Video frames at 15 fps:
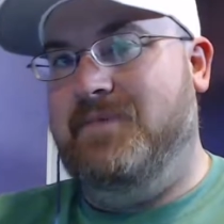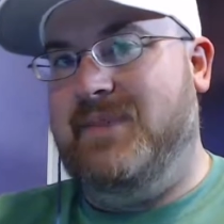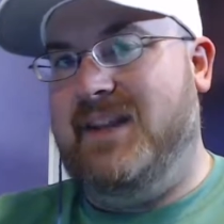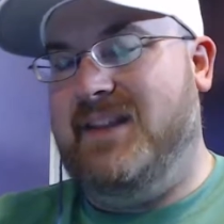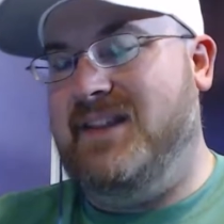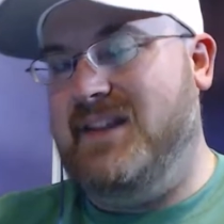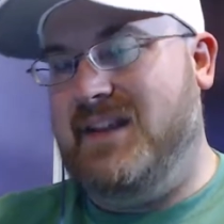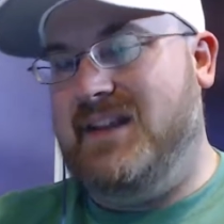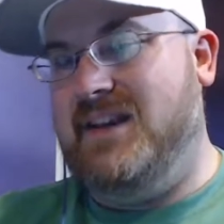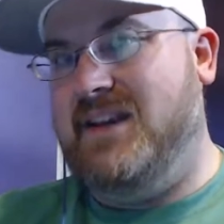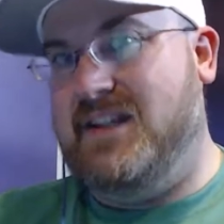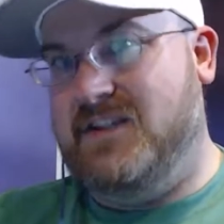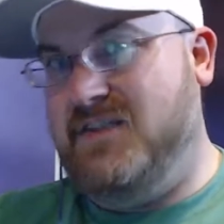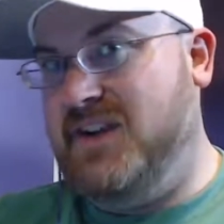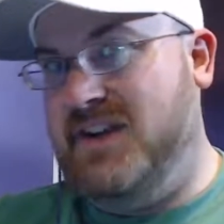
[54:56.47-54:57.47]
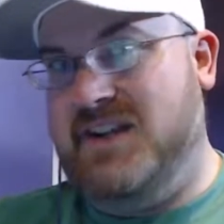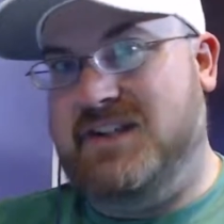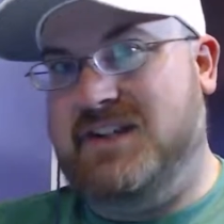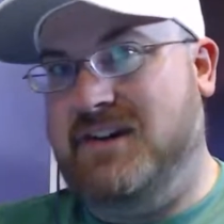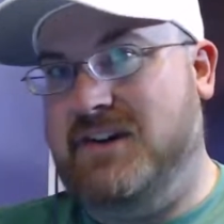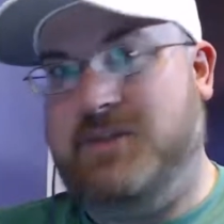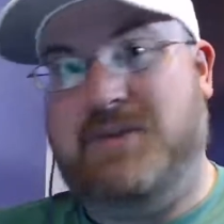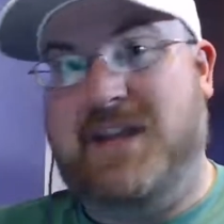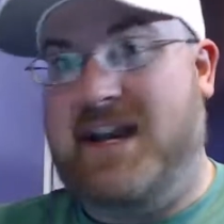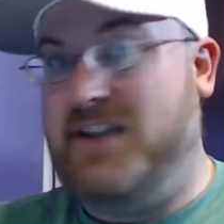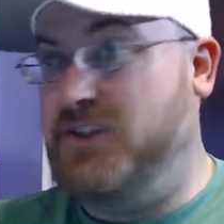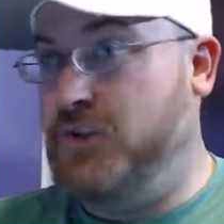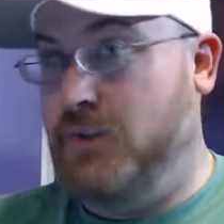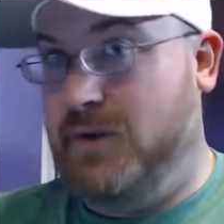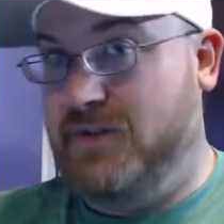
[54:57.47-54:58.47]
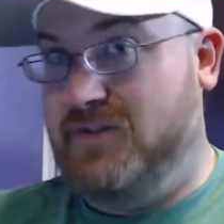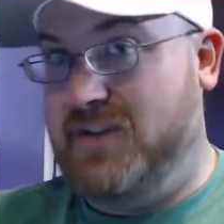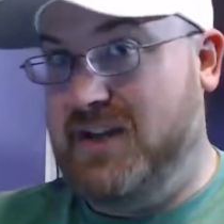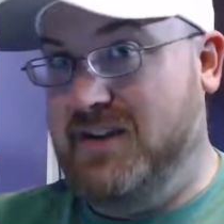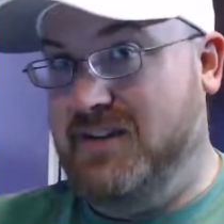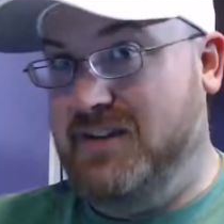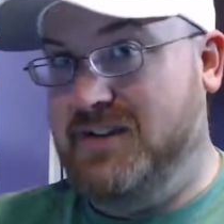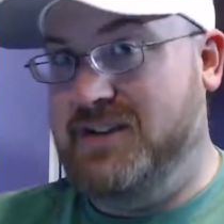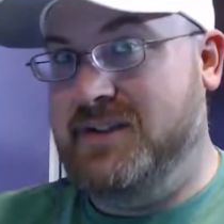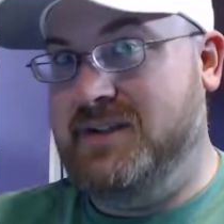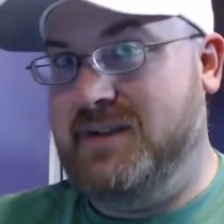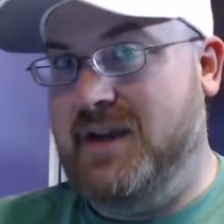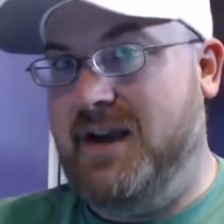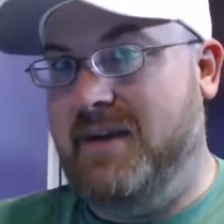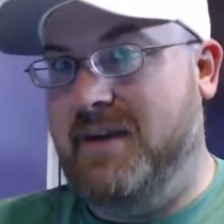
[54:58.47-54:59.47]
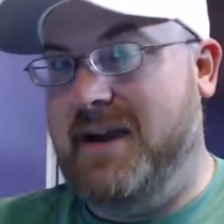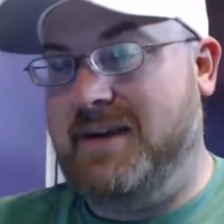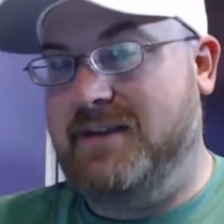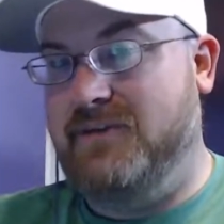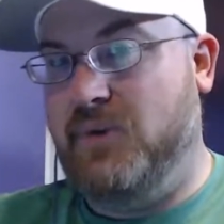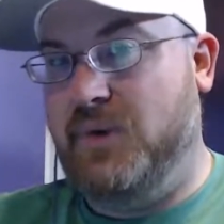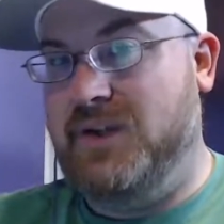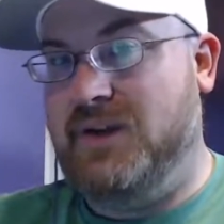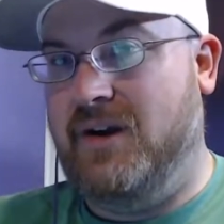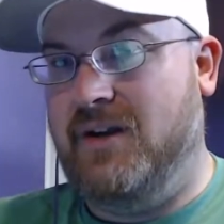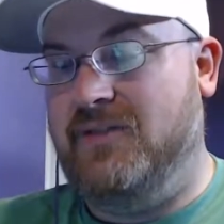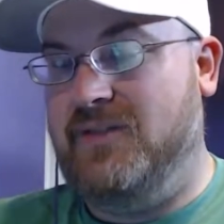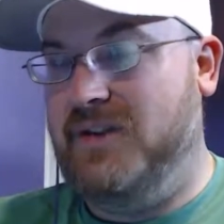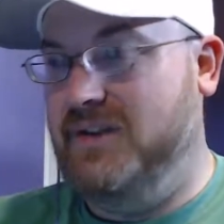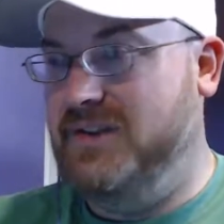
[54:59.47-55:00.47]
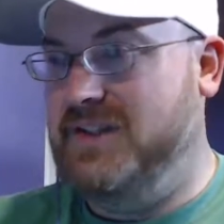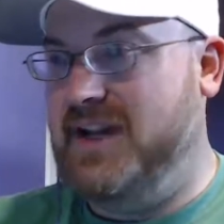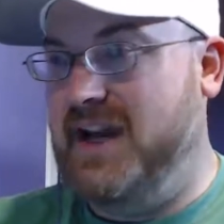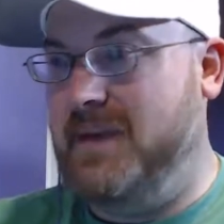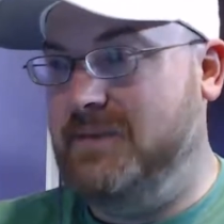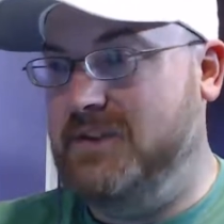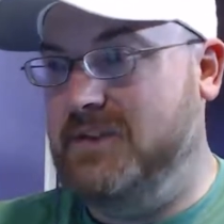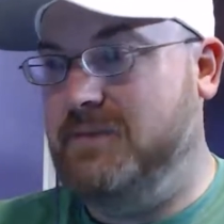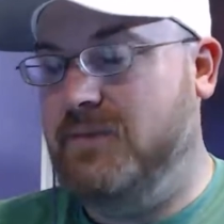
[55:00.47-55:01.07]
in the Xfinity series when they had short fields back in the 40 car field times.